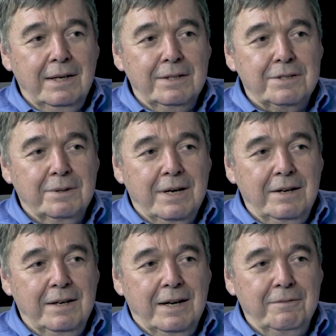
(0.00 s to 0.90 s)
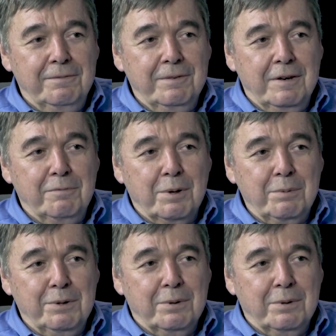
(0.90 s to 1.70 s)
And so I've worked with